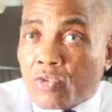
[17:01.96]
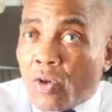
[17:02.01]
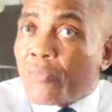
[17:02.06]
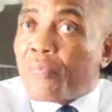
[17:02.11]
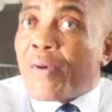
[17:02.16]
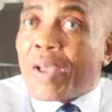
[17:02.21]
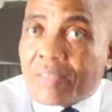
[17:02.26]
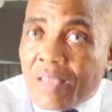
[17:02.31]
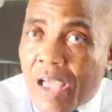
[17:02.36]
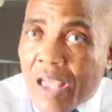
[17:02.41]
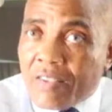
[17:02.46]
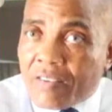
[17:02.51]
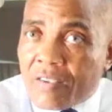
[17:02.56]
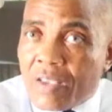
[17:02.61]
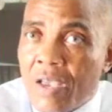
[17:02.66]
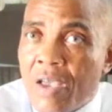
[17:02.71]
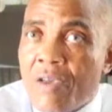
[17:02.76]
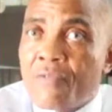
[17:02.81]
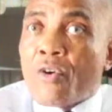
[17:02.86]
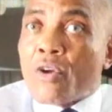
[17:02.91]
tougher
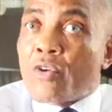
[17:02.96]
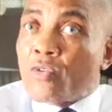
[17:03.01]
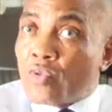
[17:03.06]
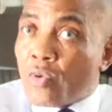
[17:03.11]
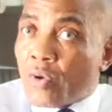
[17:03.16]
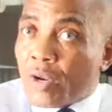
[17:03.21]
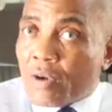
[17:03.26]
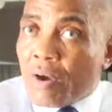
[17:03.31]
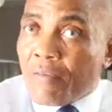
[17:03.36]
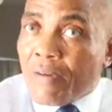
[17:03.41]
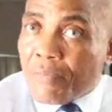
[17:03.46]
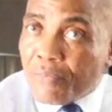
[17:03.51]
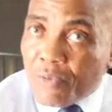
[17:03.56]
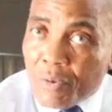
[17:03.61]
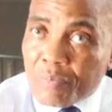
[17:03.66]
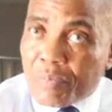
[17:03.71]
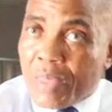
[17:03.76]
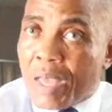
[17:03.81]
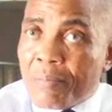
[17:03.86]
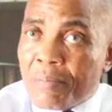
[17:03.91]
task for you to recover
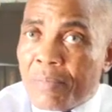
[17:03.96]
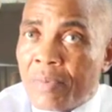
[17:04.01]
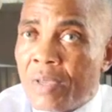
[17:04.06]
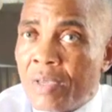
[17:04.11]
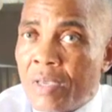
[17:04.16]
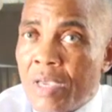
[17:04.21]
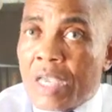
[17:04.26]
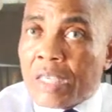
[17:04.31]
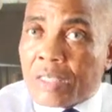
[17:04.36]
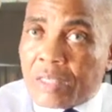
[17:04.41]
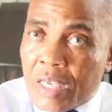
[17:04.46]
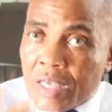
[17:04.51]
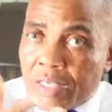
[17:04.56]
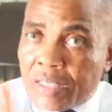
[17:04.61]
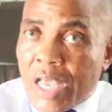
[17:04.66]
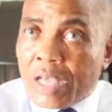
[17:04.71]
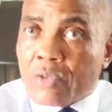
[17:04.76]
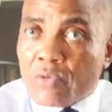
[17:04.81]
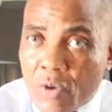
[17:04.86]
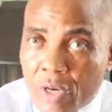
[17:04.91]
from them. It's
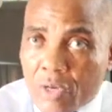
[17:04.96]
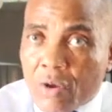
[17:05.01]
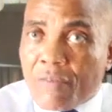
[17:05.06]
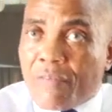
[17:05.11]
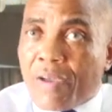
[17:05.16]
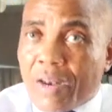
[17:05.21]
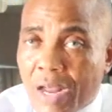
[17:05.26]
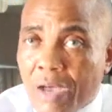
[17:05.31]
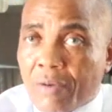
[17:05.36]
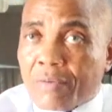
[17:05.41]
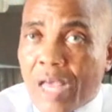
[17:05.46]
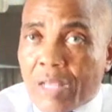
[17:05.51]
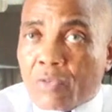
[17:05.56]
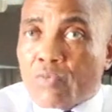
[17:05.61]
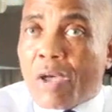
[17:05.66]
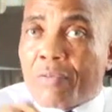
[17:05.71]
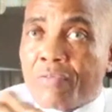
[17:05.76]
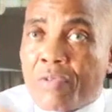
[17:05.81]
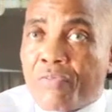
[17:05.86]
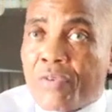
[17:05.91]
easier to recover now
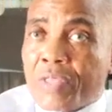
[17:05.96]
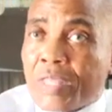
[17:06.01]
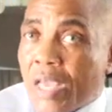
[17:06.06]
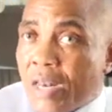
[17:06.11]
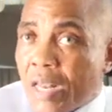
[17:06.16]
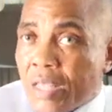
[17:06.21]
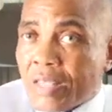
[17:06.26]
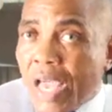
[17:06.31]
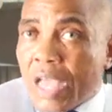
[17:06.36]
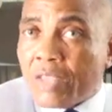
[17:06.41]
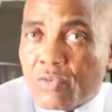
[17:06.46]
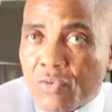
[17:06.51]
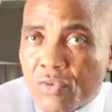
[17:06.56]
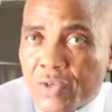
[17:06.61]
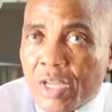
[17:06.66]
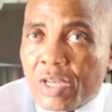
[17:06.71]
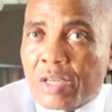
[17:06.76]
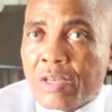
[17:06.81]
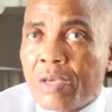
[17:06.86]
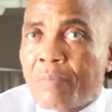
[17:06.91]
that we have defeated the title
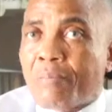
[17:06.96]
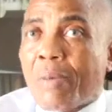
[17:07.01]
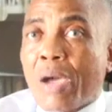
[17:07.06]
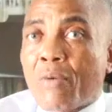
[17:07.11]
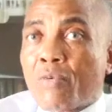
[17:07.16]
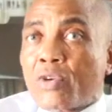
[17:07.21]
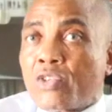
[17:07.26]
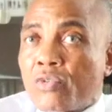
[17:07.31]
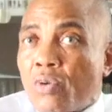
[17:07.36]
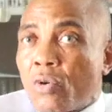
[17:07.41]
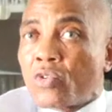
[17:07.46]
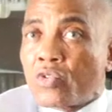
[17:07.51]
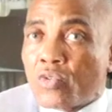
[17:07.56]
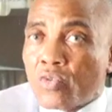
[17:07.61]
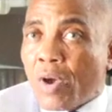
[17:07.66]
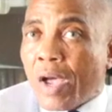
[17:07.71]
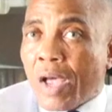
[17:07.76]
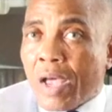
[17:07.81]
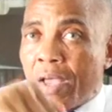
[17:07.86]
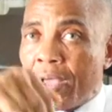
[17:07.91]
deed by which those
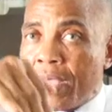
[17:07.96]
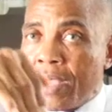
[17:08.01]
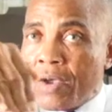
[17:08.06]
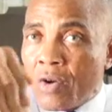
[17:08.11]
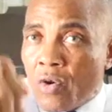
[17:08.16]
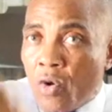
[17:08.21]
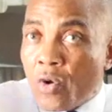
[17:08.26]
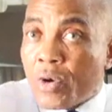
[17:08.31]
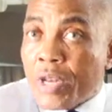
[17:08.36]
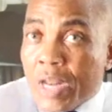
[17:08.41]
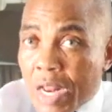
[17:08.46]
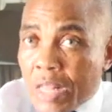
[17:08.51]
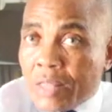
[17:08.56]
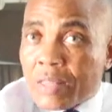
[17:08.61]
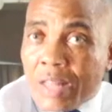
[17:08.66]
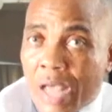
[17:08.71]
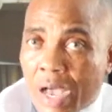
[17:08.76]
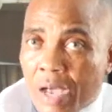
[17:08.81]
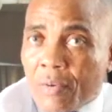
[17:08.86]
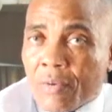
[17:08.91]
who are holding
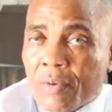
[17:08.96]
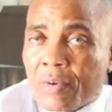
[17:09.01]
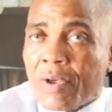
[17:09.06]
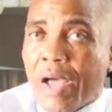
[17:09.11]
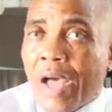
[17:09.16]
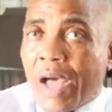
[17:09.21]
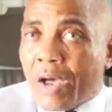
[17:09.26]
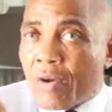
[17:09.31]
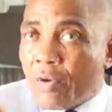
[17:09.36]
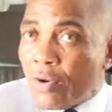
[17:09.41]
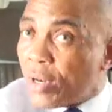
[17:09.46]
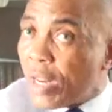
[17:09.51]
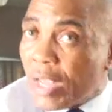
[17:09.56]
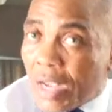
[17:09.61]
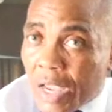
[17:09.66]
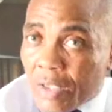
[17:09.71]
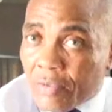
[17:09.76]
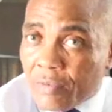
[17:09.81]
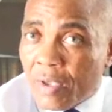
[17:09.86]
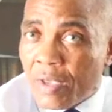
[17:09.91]
it now are
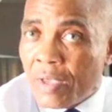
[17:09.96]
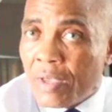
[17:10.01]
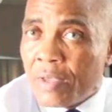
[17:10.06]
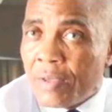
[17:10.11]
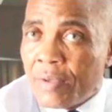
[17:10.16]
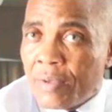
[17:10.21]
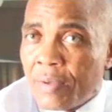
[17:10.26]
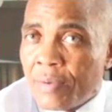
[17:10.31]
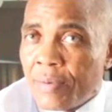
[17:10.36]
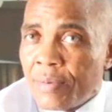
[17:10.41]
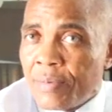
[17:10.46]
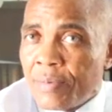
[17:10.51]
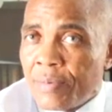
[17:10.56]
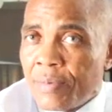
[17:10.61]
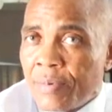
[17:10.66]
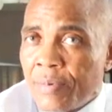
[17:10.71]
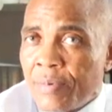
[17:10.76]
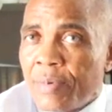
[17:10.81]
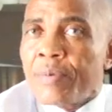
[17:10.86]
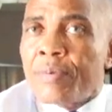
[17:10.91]
holding it.
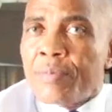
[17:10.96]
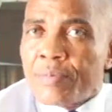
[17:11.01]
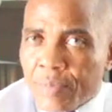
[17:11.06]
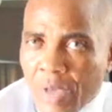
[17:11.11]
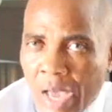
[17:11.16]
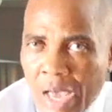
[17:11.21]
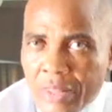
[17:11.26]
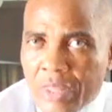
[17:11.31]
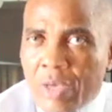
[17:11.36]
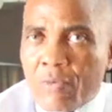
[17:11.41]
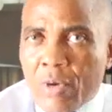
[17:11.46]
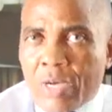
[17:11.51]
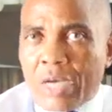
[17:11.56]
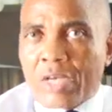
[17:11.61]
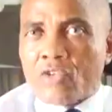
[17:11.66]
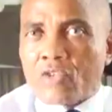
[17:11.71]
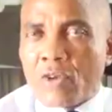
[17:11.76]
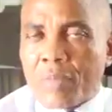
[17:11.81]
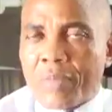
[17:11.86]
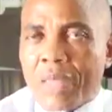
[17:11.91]
I think we
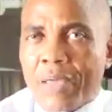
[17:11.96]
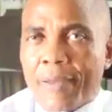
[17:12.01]
can stop